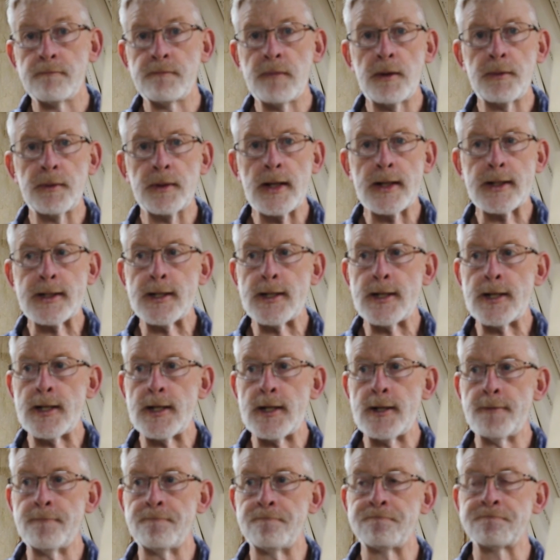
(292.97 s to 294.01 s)
maybe like
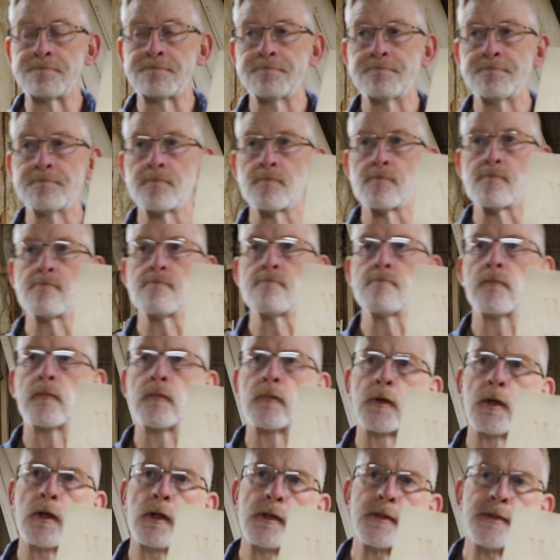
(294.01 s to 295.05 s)
I
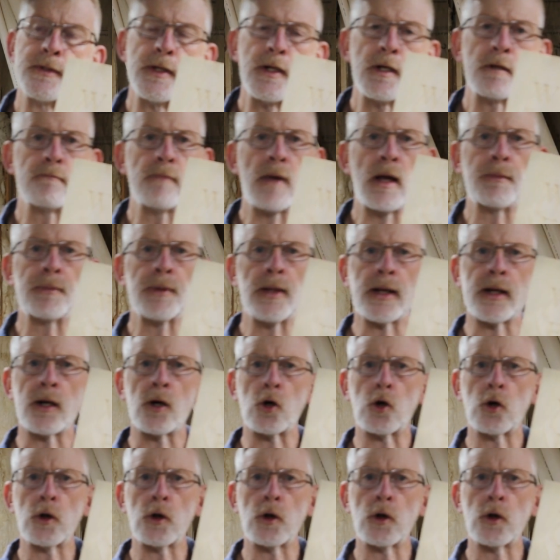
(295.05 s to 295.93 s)
was thinking maybe like an